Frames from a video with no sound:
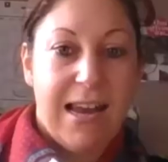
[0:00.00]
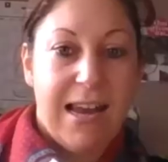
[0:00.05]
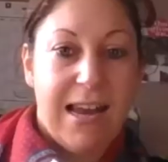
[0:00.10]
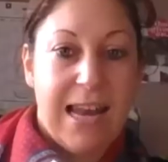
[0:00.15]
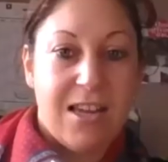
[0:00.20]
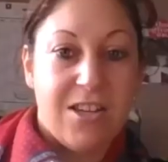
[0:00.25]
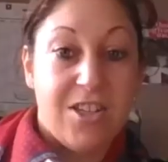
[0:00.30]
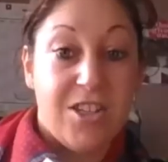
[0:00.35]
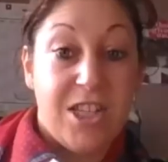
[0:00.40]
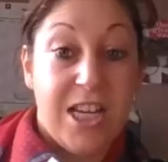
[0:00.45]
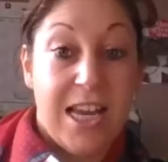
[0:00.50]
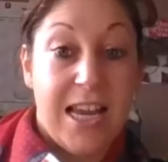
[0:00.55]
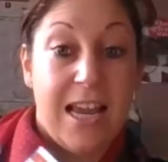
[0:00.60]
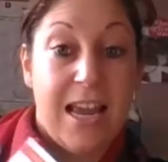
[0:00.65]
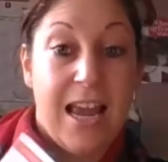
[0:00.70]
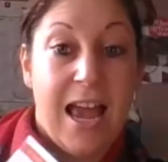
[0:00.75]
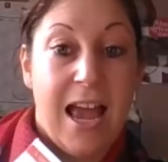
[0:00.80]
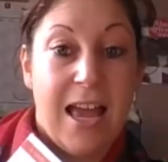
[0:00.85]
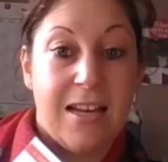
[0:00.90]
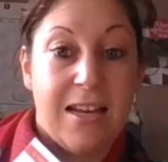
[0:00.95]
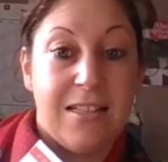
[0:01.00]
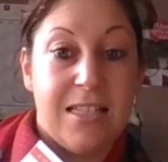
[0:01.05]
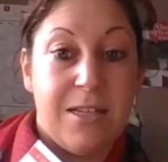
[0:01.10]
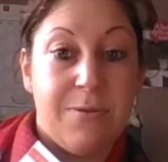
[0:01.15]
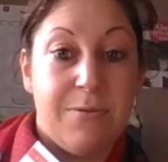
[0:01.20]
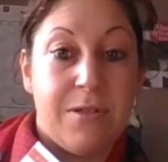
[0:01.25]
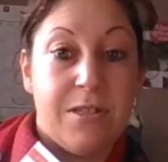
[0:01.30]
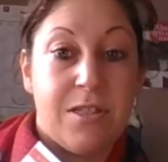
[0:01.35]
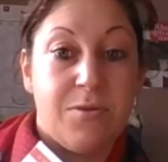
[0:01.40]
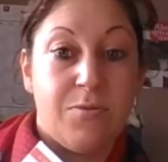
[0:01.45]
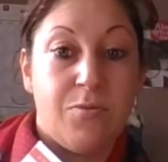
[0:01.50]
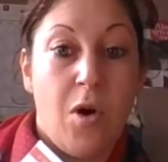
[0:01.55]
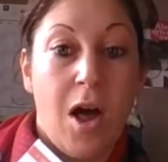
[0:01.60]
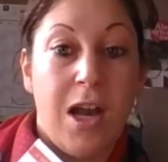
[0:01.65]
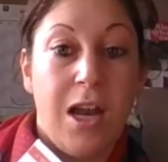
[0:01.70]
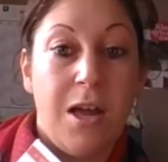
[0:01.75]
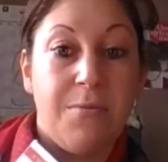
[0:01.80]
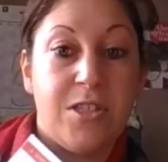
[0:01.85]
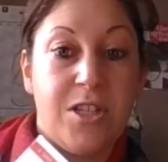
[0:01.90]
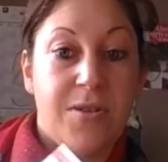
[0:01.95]
last year, and it was while
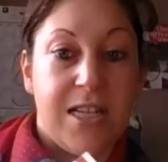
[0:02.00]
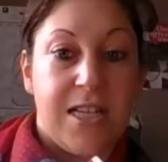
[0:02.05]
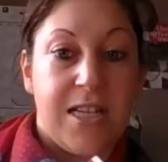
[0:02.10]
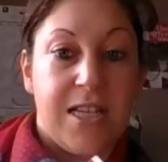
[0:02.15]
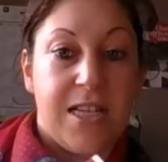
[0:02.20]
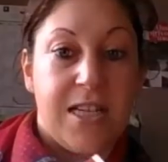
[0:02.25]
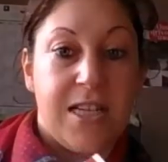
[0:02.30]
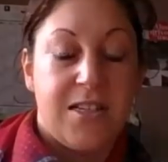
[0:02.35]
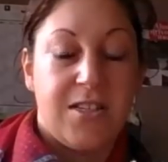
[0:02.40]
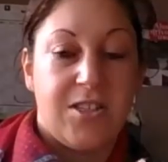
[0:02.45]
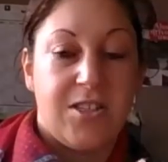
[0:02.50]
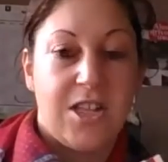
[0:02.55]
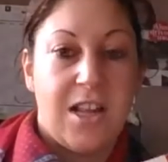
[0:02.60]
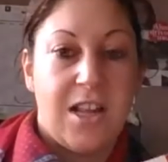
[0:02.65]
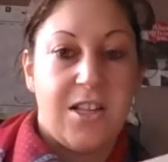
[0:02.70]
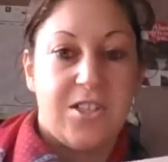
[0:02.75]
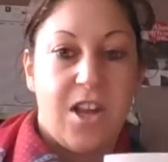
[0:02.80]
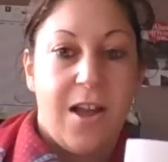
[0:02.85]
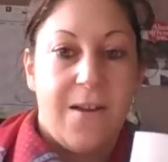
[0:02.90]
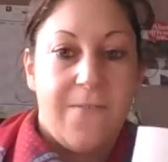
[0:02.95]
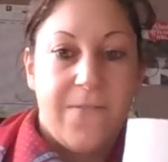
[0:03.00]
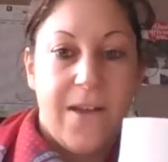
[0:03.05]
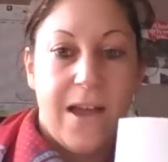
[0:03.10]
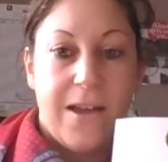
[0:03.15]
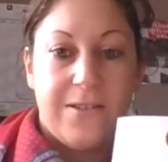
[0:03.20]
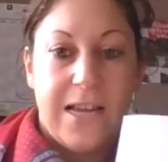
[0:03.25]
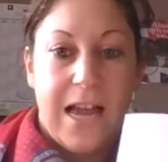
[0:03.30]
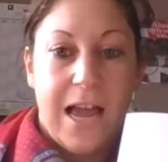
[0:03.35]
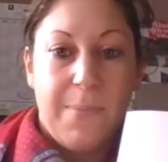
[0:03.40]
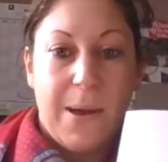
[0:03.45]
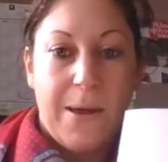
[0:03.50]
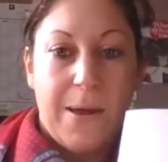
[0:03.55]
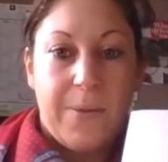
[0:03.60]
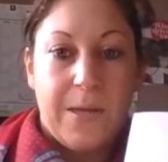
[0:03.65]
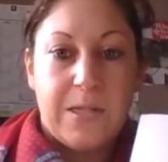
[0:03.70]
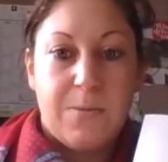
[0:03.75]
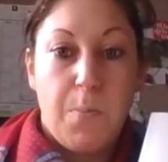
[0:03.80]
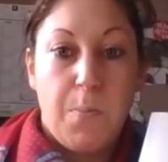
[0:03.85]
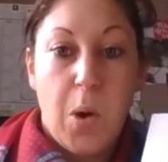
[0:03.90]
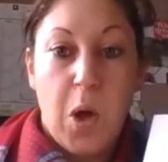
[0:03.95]
I was doing the Declutter Challenge that I found out about
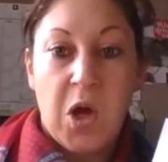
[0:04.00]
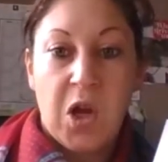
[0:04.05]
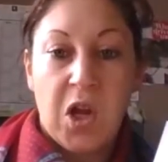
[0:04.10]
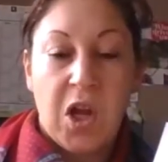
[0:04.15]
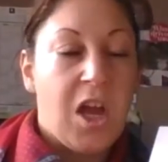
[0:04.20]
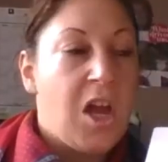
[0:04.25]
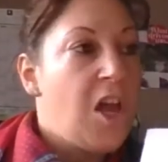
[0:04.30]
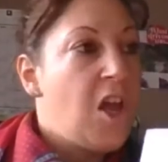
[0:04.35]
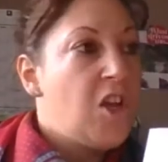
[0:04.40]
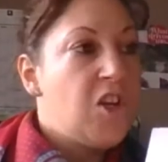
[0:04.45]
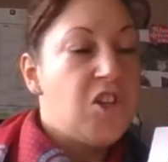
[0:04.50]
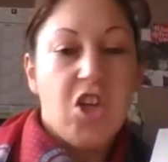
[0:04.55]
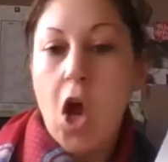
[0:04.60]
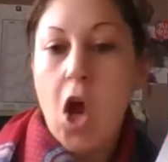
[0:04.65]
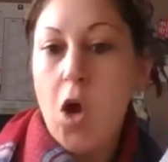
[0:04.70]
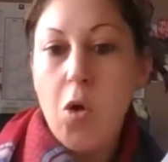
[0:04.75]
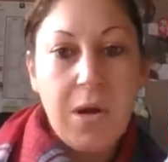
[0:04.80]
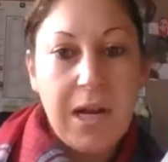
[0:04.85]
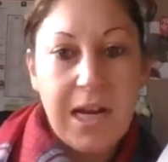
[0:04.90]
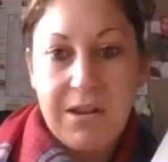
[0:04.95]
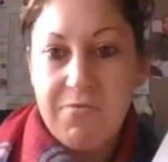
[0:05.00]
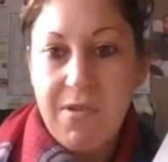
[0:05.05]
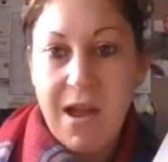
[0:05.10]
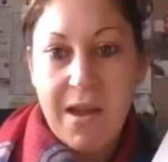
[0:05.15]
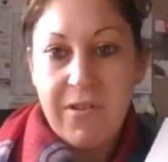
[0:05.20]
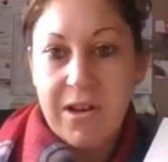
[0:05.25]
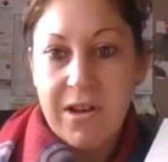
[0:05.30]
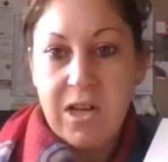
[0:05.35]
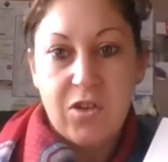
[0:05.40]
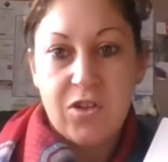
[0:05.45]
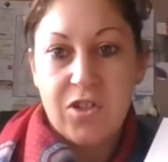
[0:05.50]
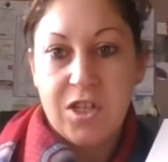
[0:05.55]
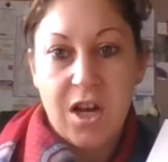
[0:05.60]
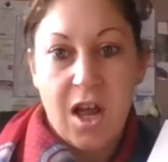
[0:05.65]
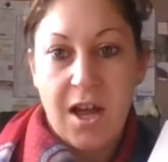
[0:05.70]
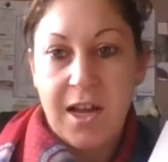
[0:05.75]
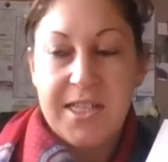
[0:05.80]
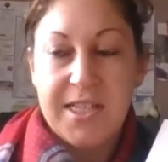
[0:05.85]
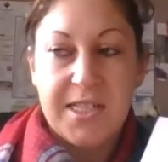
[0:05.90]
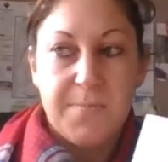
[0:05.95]
this book. Totally
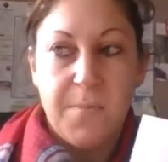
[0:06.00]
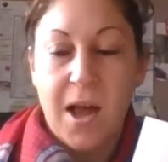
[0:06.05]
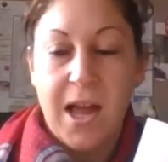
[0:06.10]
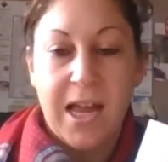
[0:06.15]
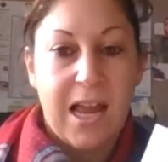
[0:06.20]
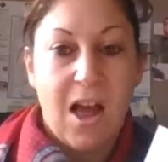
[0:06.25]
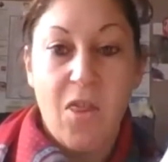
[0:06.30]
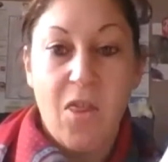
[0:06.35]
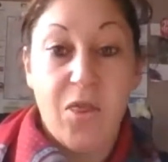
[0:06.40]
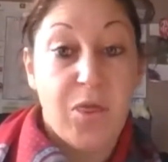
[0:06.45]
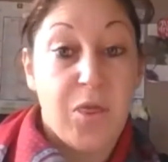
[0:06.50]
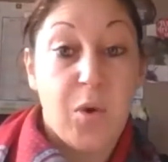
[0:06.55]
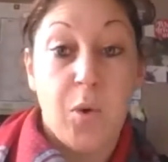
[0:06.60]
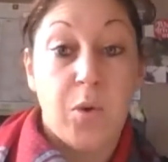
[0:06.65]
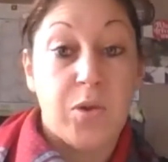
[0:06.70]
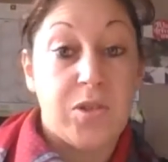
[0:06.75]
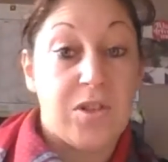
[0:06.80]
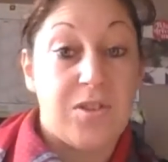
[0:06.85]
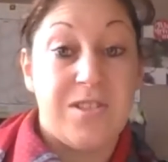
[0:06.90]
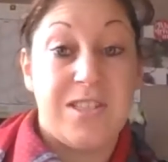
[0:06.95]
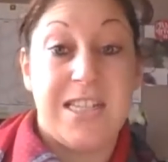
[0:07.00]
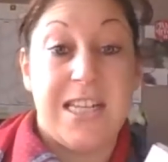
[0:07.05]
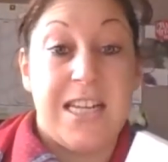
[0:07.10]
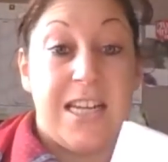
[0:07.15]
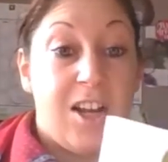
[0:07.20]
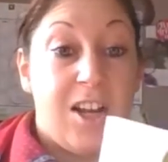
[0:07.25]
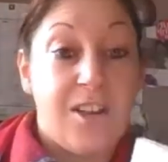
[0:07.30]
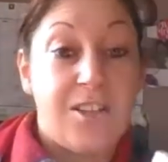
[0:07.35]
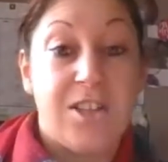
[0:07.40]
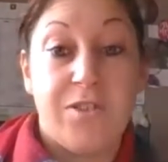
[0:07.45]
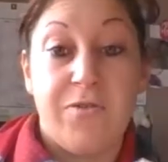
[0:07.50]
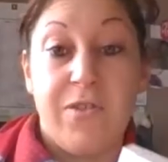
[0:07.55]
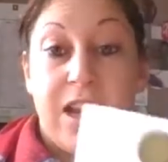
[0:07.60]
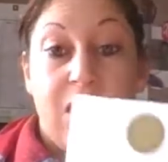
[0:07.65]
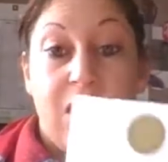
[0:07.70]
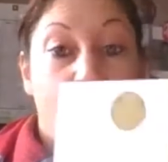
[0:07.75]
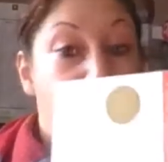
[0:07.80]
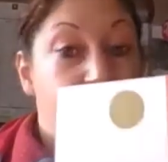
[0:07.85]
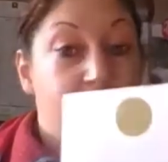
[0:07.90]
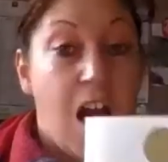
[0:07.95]
revolutionised my thoughts on decluttering,
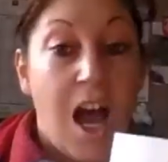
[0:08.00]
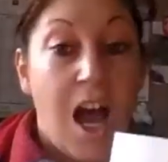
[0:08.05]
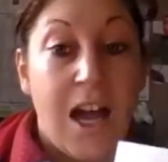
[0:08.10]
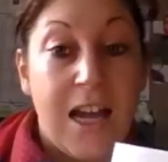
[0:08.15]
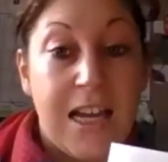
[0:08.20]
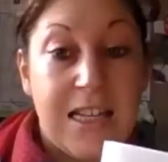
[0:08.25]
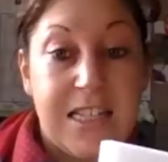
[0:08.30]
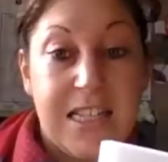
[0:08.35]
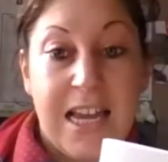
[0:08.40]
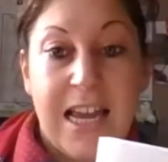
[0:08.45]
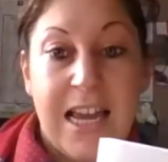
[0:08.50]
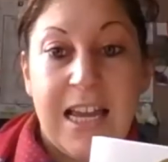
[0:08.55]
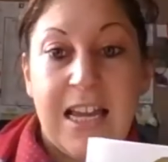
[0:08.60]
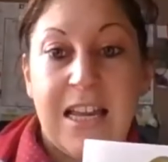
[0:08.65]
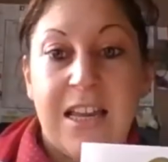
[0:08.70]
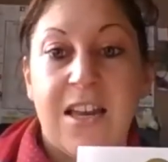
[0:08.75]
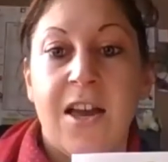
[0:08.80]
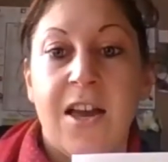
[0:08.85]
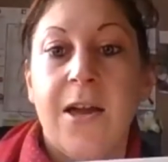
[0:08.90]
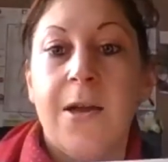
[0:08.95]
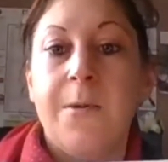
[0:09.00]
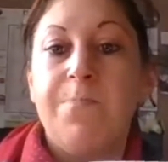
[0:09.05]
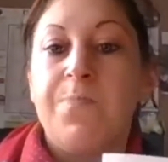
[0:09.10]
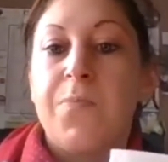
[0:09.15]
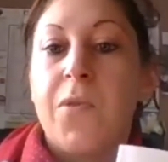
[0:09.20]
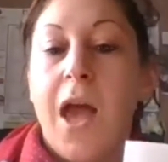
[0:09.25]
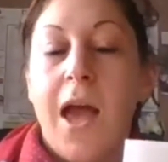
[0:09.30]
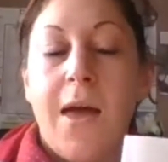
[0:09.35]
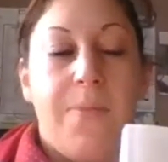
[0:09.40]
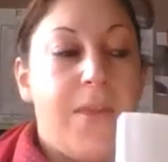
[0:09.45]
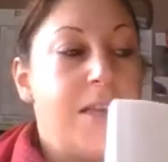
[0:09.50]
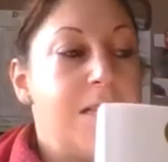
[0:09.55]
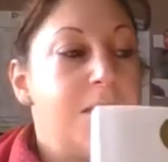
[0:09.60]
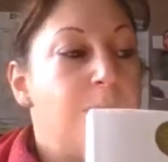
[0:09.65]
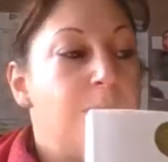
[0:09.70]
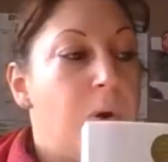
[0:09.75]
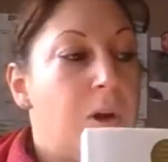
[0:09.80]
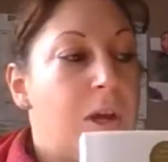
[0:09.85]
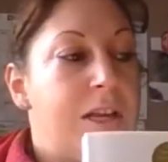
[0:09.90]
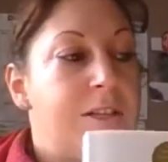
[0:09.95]
on tidying. And this
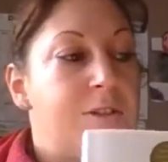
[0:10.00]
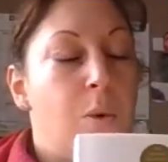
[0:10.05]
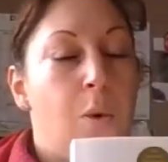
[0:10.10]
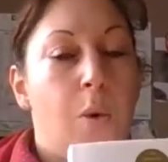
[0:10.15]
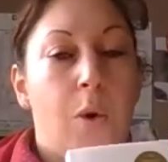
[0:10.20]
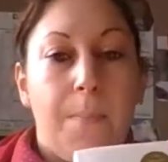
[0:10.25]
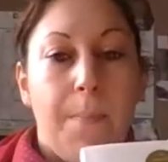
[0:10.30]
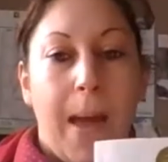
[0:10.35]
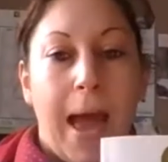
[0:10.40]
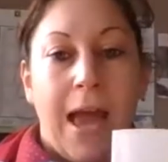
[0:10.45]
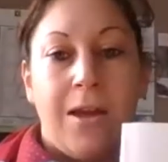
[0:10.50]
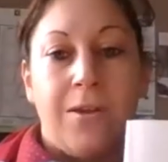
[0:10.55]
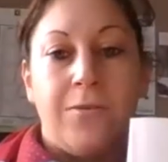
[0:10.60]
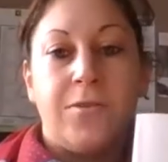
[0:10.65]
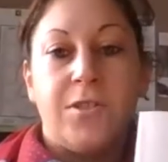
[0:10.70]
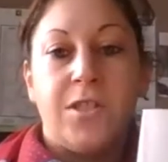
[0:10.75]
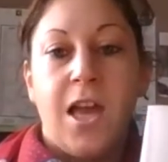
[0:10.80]
book is all about